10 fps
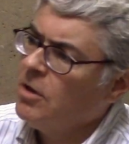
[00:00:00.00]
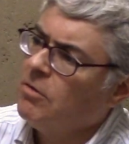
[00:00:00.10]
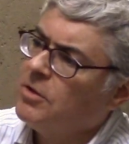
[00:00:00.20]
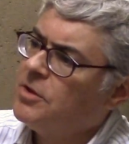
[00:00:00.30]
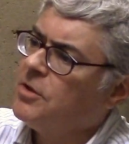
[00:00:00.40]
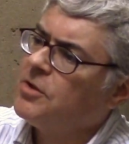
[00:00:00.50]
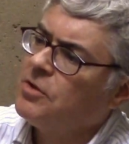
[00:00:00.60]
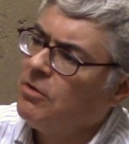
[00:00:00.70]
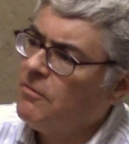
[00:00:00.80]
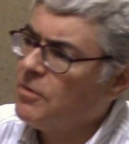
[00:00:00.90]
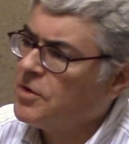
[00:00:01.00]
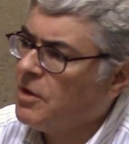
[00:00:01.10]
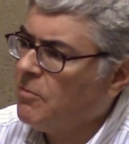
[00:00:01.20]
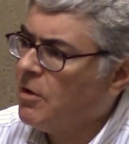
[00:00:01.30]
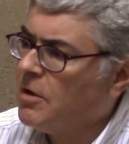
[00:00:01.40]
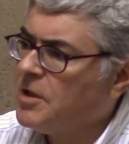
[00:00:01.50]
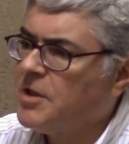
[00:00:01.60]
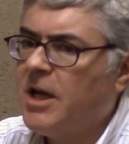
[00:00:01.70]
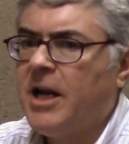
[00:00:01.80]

or it's in a server somewhere, and it's not